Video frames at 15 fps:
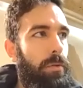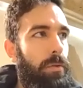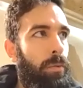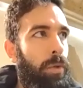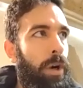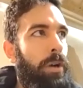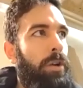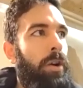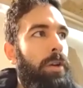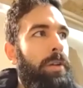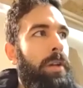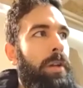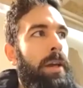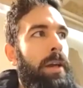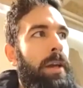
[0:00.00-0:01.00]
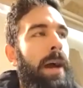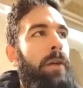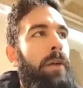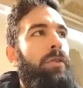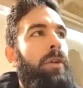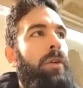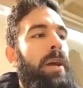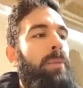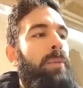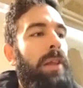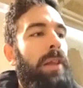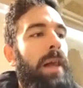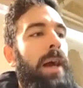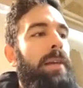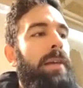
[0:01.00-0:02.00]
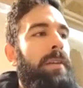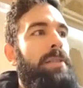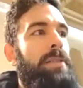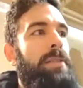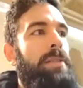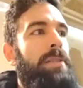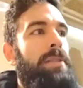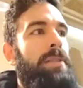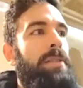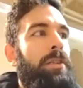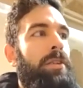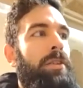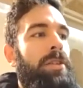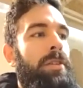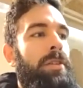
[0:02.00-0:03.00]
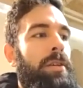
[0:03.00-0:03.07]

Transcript: work on like how do I apply this ideology,